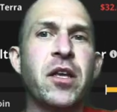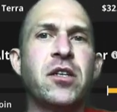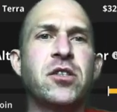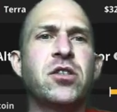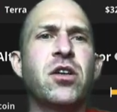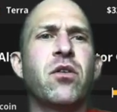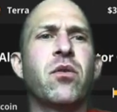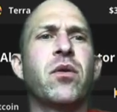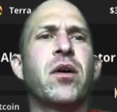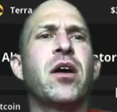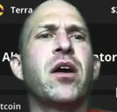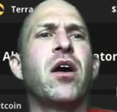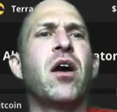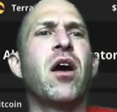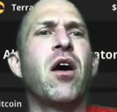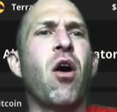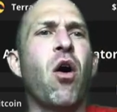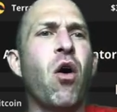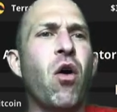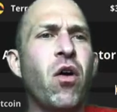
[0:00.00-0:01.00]
So,
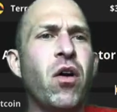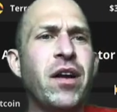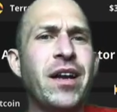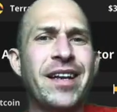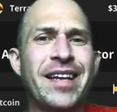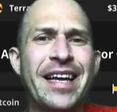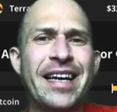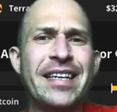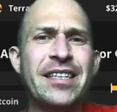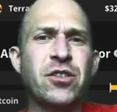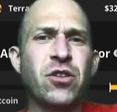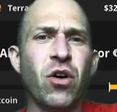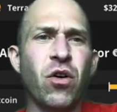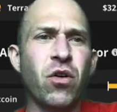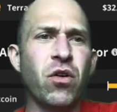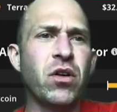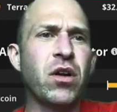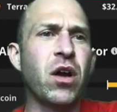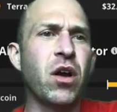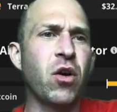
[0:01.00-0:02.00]
on latest
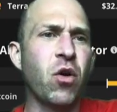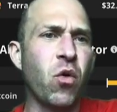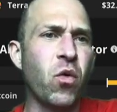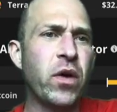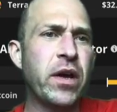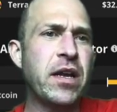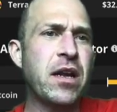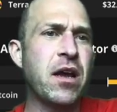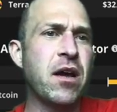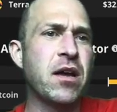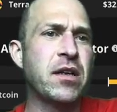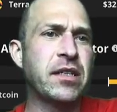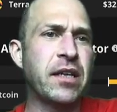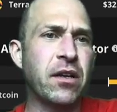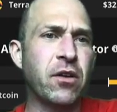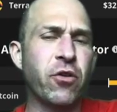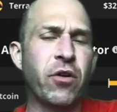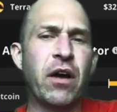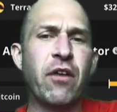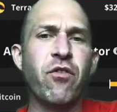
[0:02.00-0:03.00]
on Coin
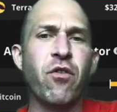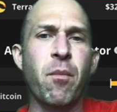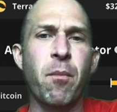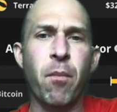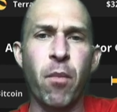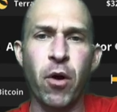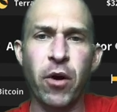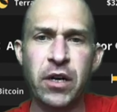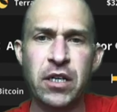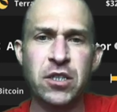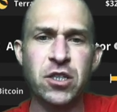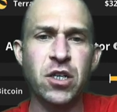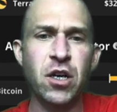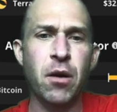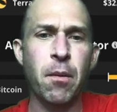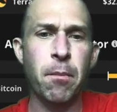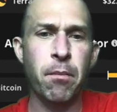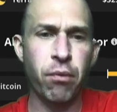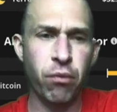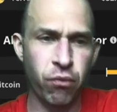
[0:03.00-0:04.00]
Telegraph Markets
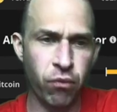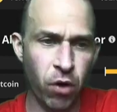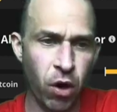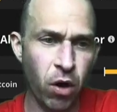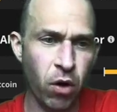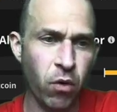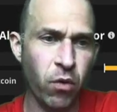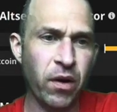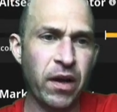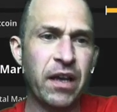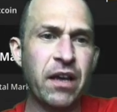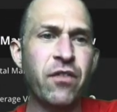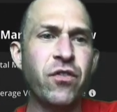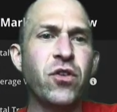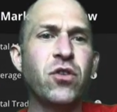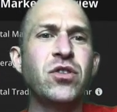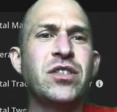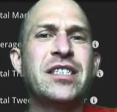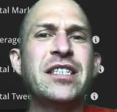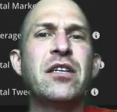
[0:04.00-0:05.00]
Pro, if
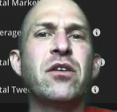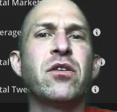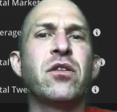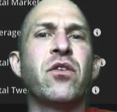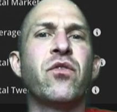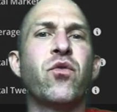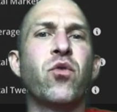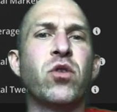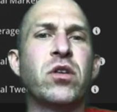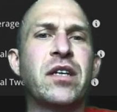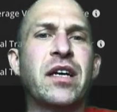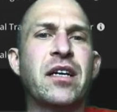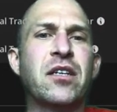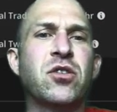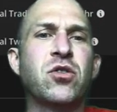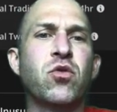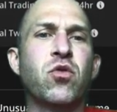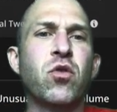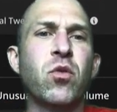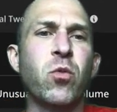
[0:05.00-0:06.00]
you see on the VORTECS
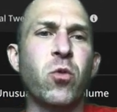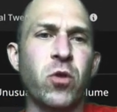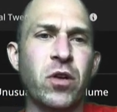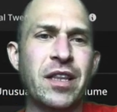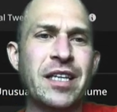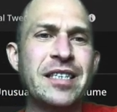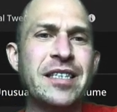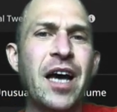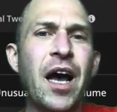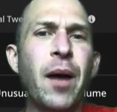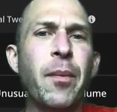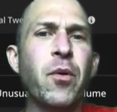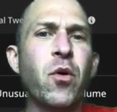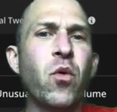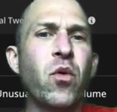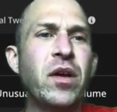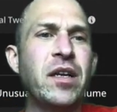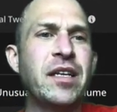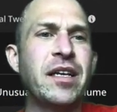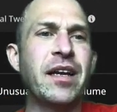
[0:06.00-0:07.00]
scoreboard, the top
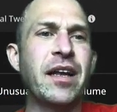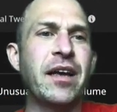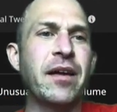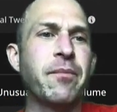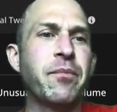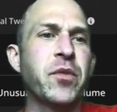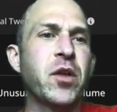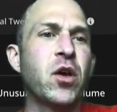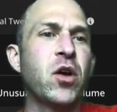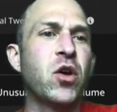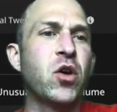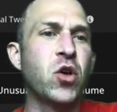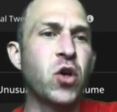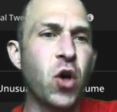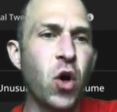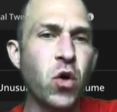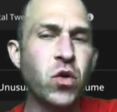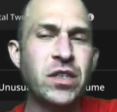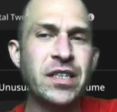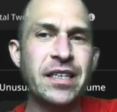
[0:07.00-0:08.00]
coin today,
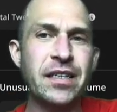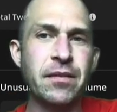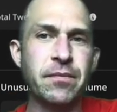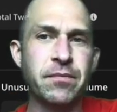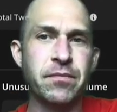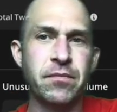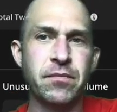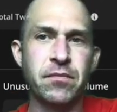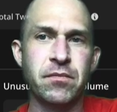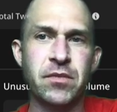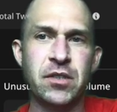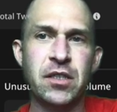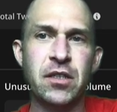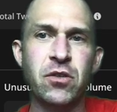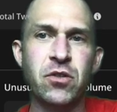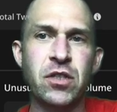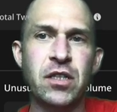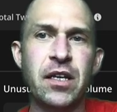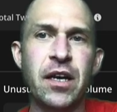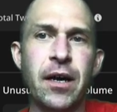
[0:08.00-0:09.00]
COTI, C O
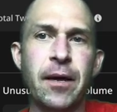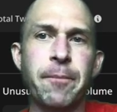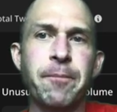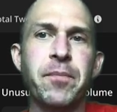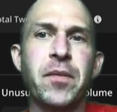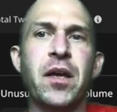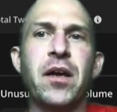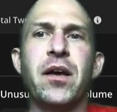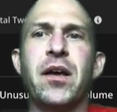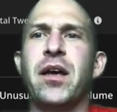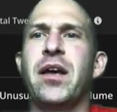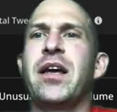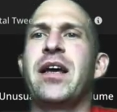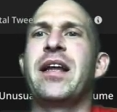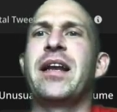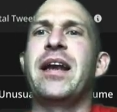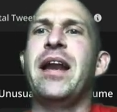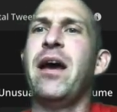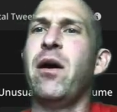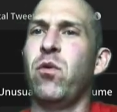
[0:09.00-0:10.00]
T I.
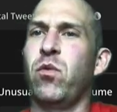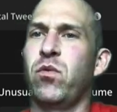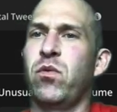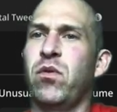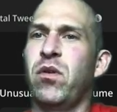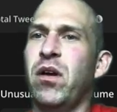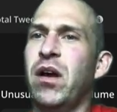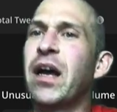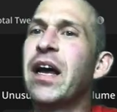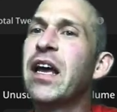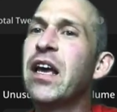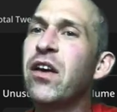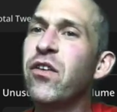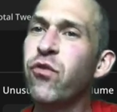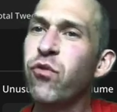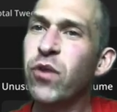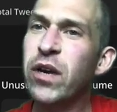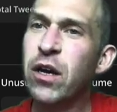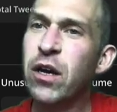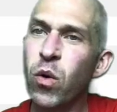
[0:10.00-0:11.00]
Now, if
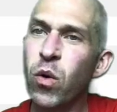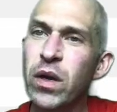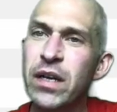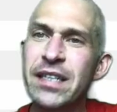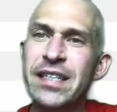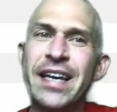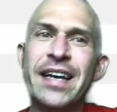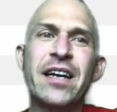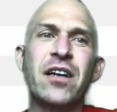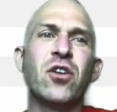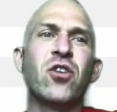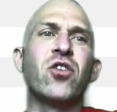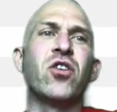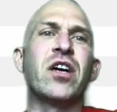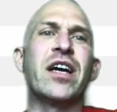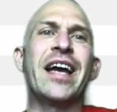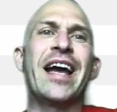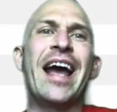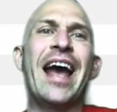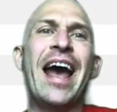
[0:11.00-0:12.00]
we and take a look
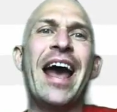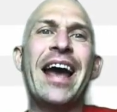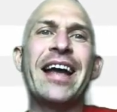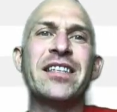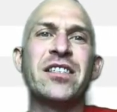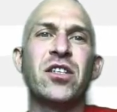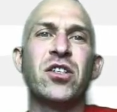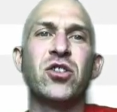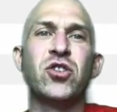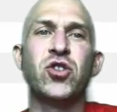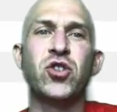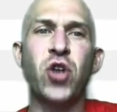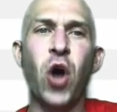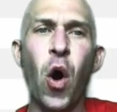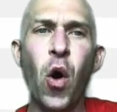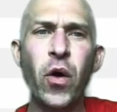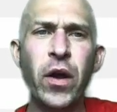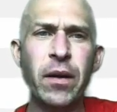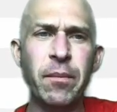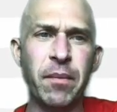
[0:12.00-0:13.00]
at
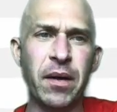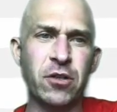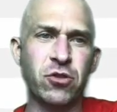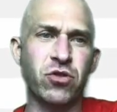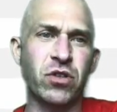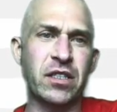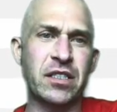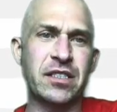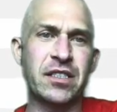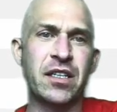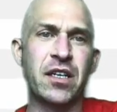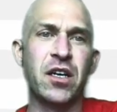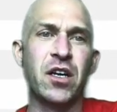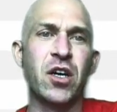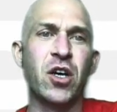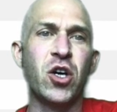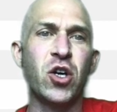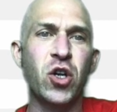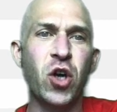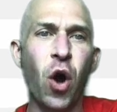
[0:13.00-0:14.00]
token metrics,
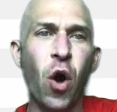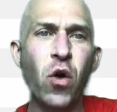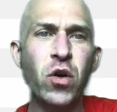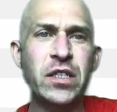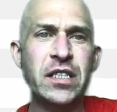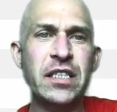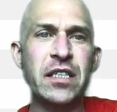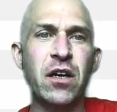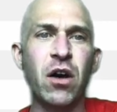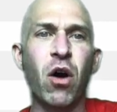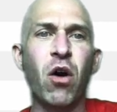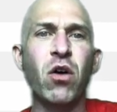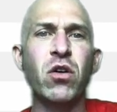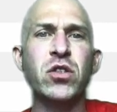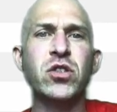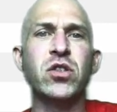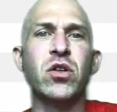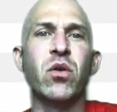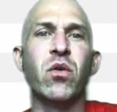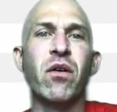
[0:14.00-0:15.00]
COTI
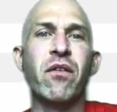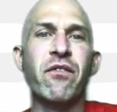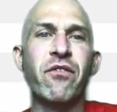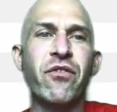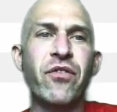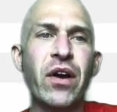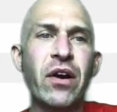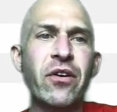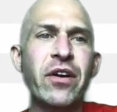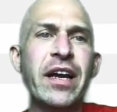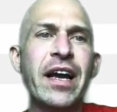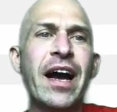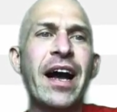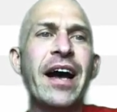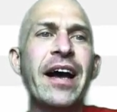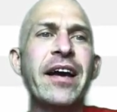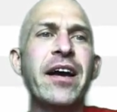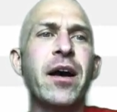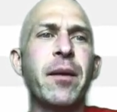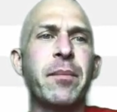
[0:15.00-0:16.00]
also very
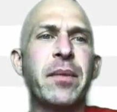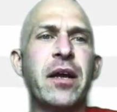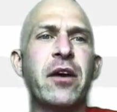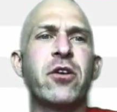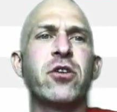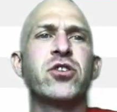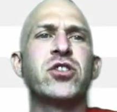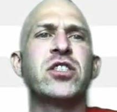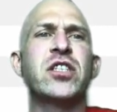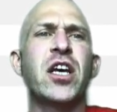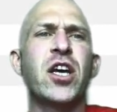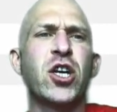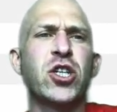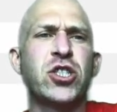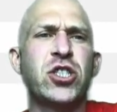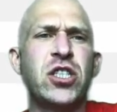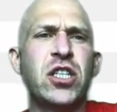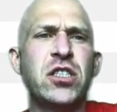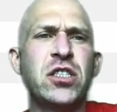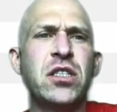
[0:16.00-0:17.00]
high up. Now you're saying
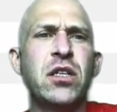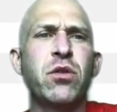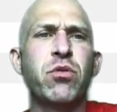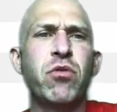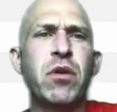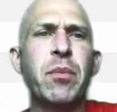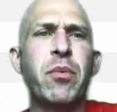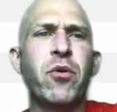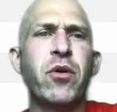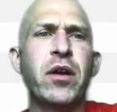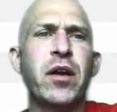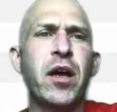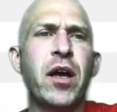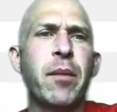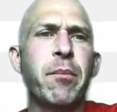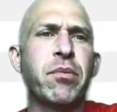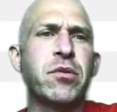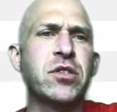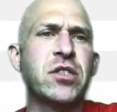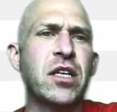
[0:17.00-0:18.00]
63.9%
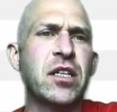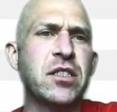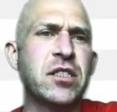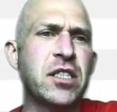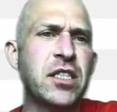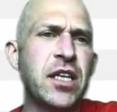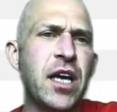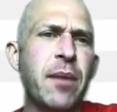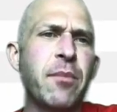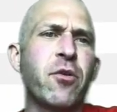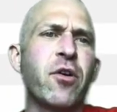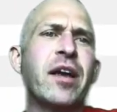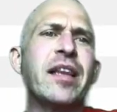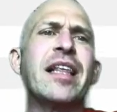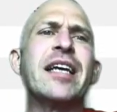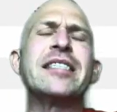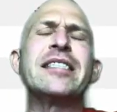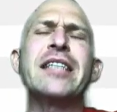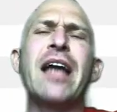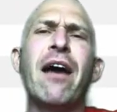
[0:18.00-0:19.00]
TM grade,
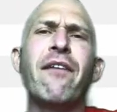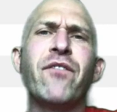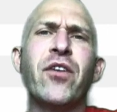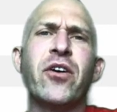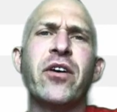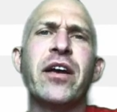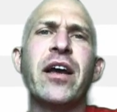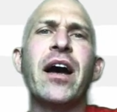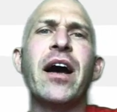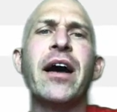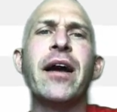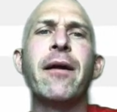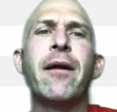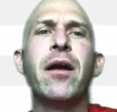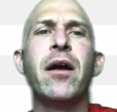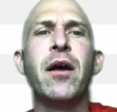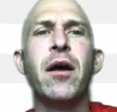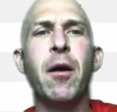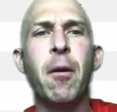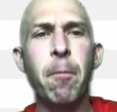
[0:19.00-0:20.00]
that's not very high,
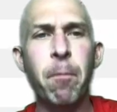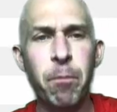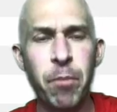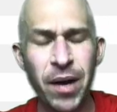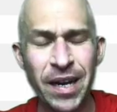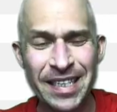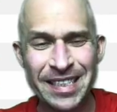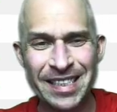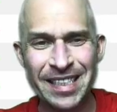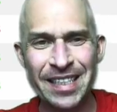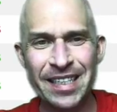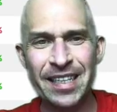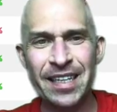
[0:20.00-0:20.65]
but